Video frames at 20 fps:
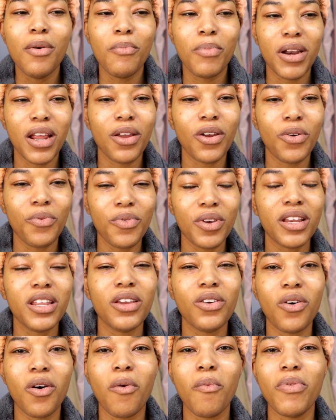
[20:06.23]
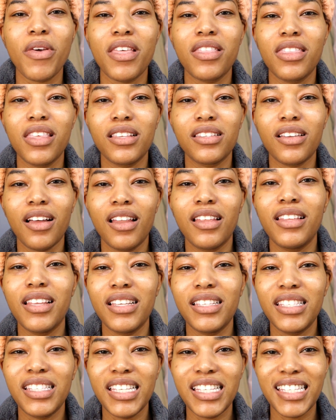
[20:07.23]
But I really hope that this
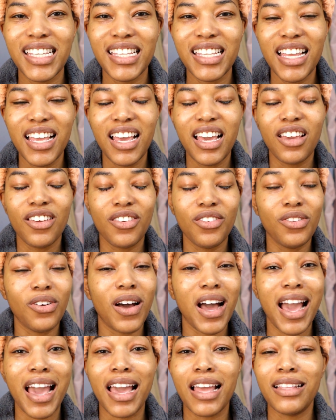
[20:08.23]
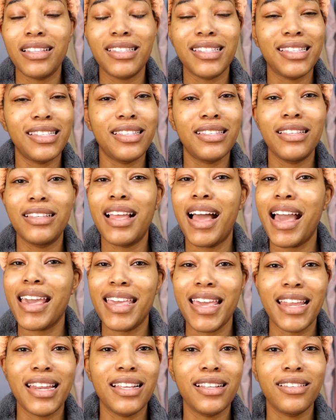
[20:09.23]
holiday season, you know, I, I
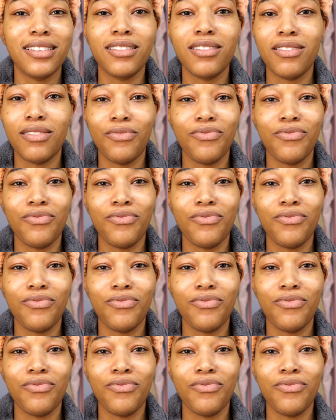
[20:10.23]
get it.